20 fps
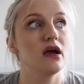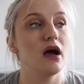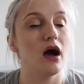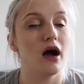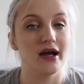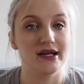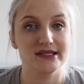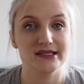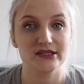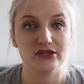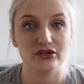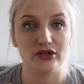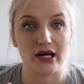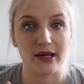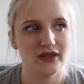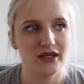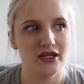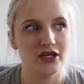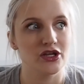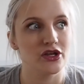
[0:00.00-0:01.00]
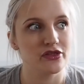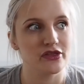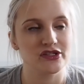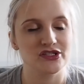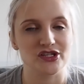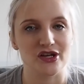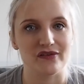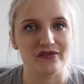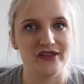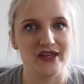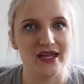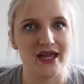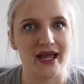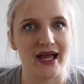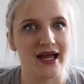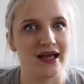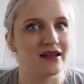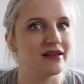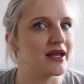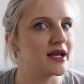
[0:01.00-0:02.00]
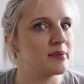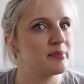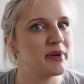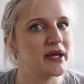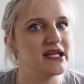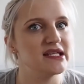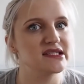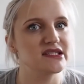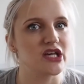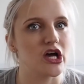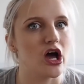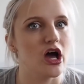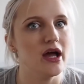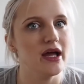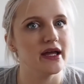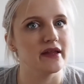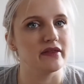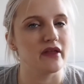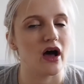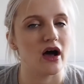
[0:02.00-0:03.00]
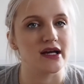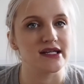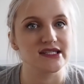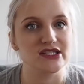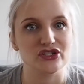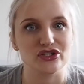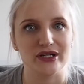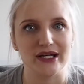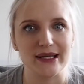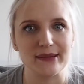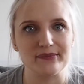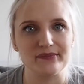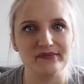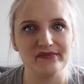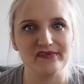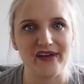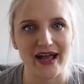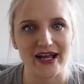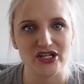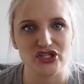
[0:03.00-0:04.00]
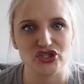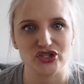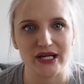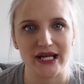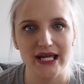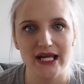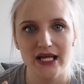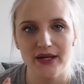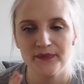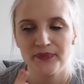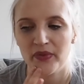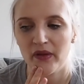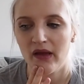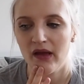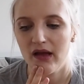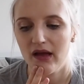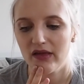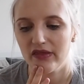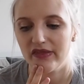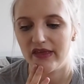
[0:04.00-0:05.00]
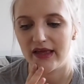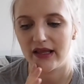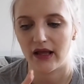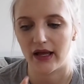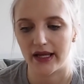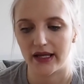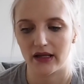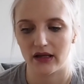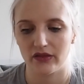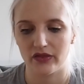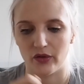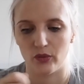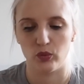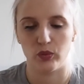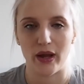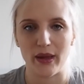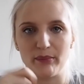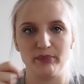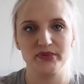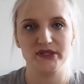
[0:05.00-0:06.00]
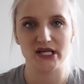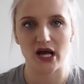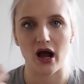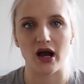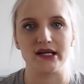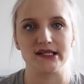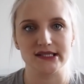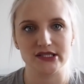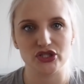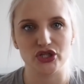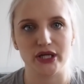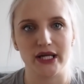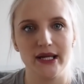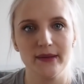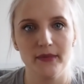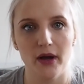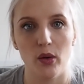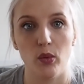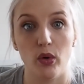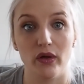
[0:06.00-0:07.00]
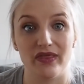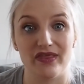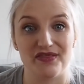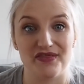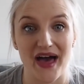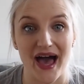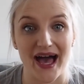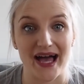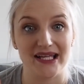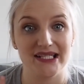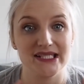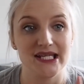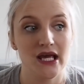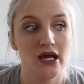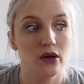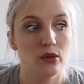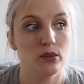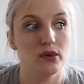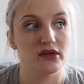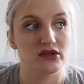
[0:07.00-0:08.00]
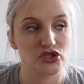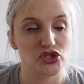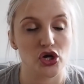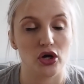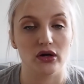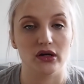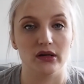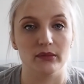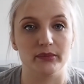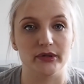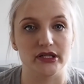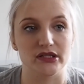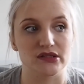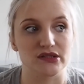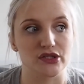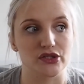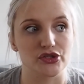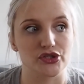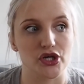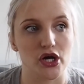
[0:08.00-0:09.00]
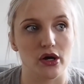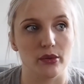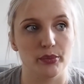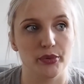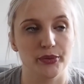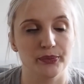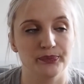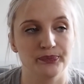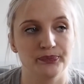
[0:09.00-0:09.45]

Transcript: ice cream. You know, the stuff that you get at like Pizza Hut in the ice cream factory? The whipped ice cream. I want that with chocolate buttons on top.